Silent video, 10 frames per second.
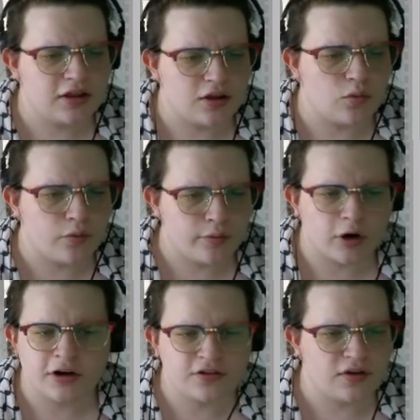the
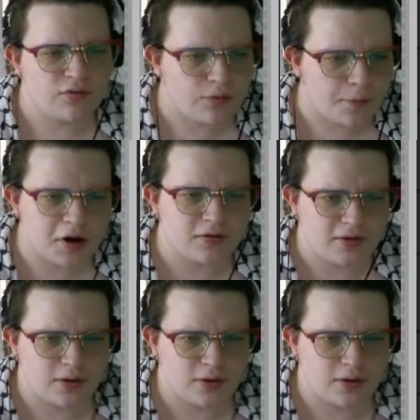word is in front of you,